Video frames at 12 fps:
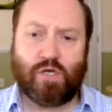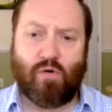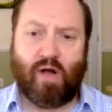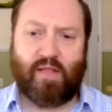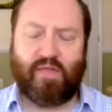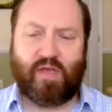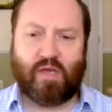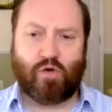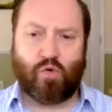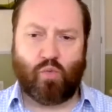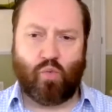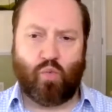So I
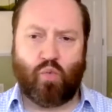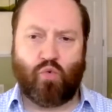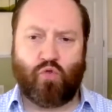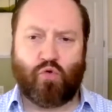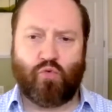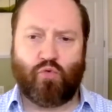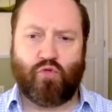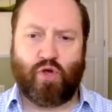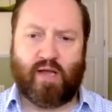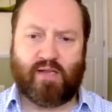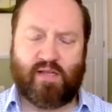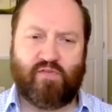think the
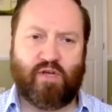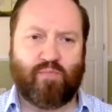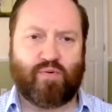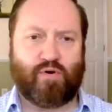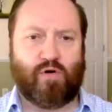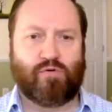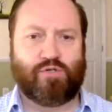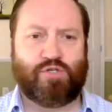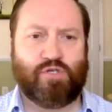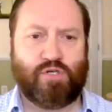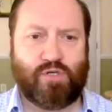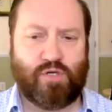IDV
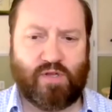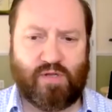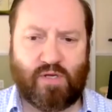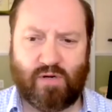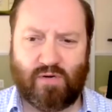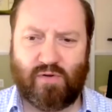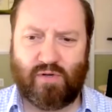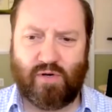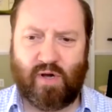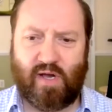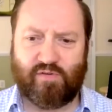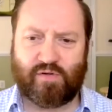approach, I think
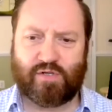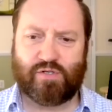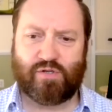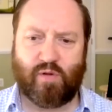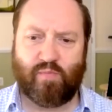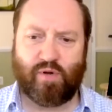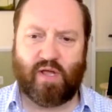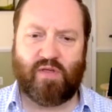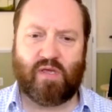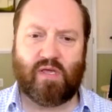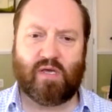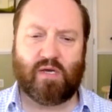you have understood it, but I
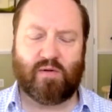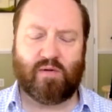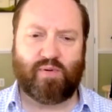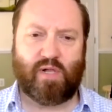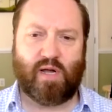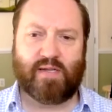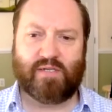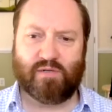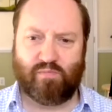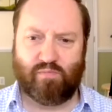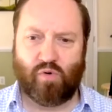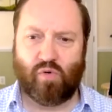think it can apply
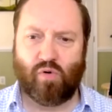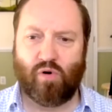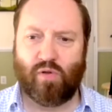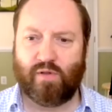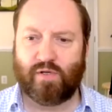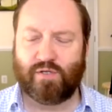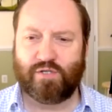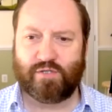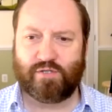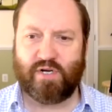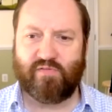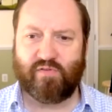to more than
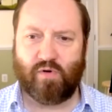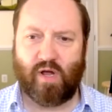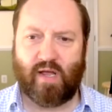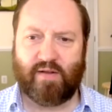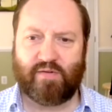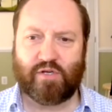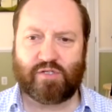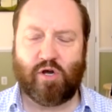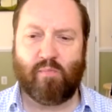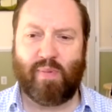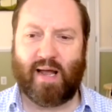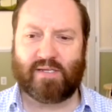just travel, right? Just
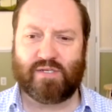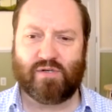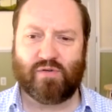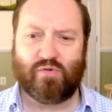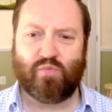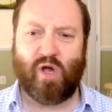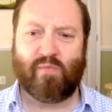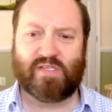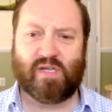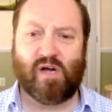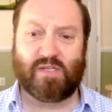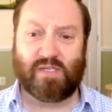going back to where we
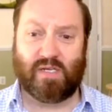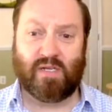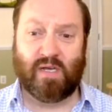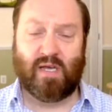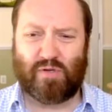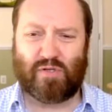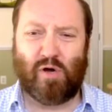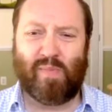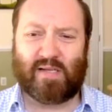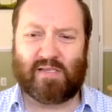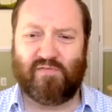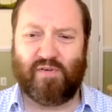started, just going
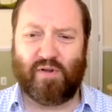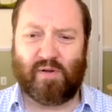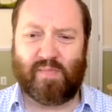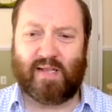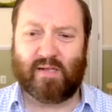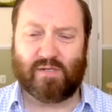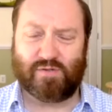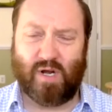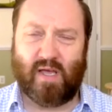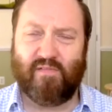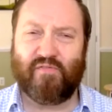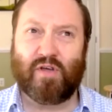back to fundamentals,
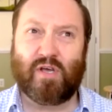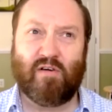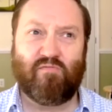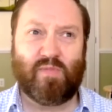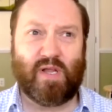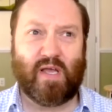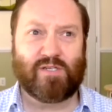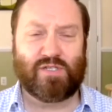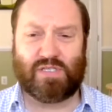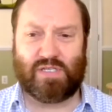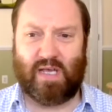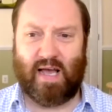right? If the government
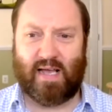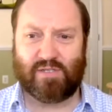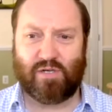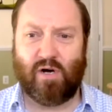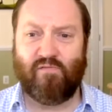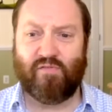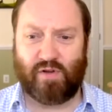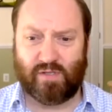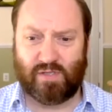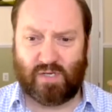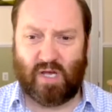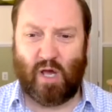agency has
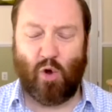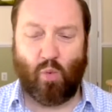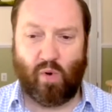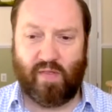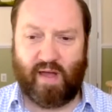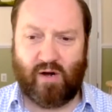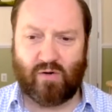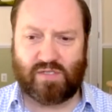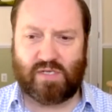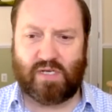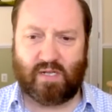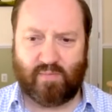confidence without
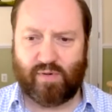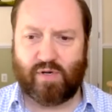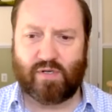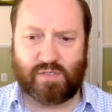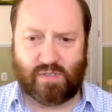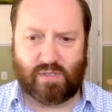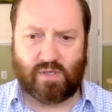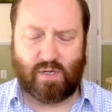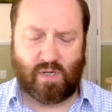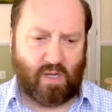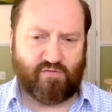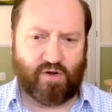seeing a person
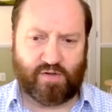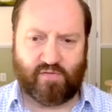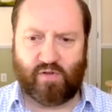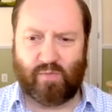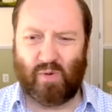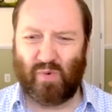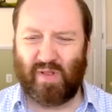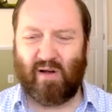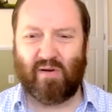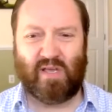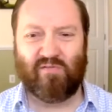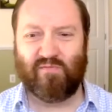in front of them and
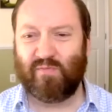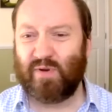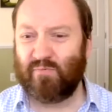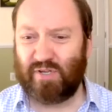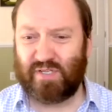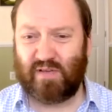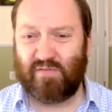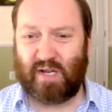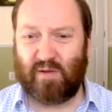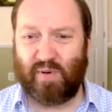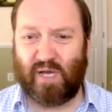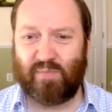without even receiving
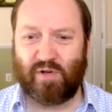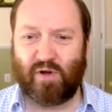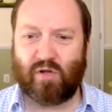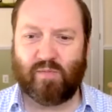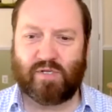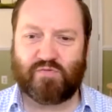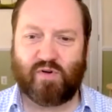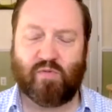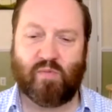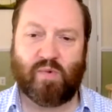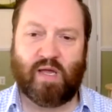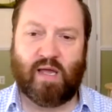any paper documents
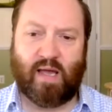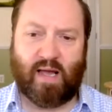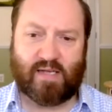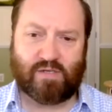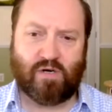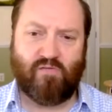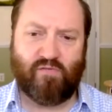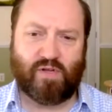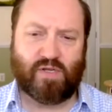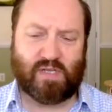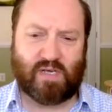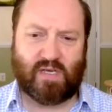from them, has
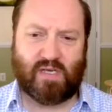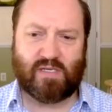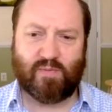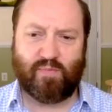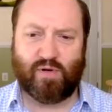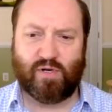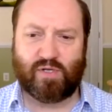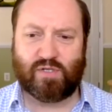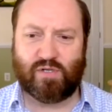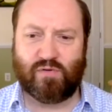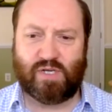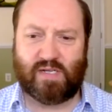confidence that here's a
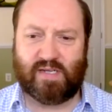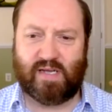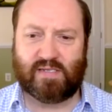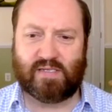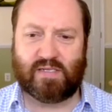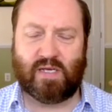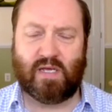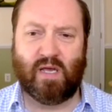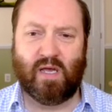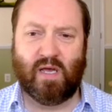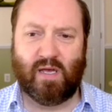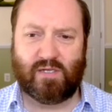person whose identity
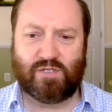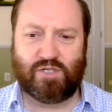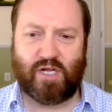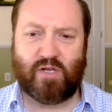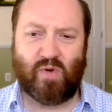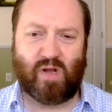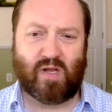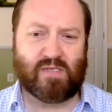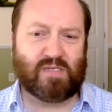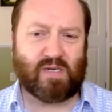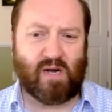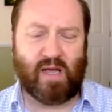is genuine and
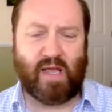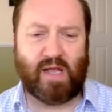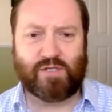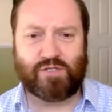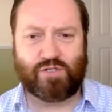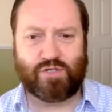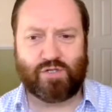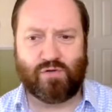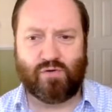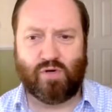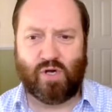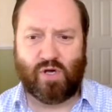is tied
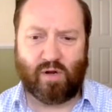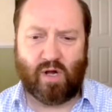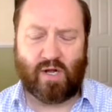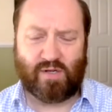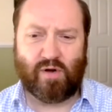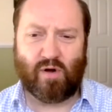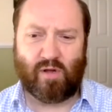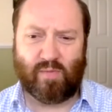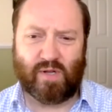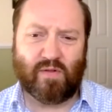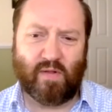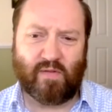to a
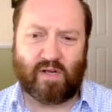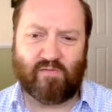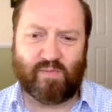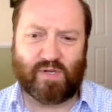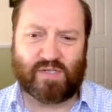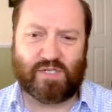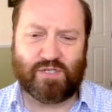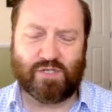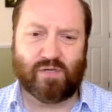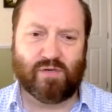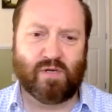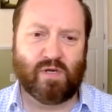document that the government has issued.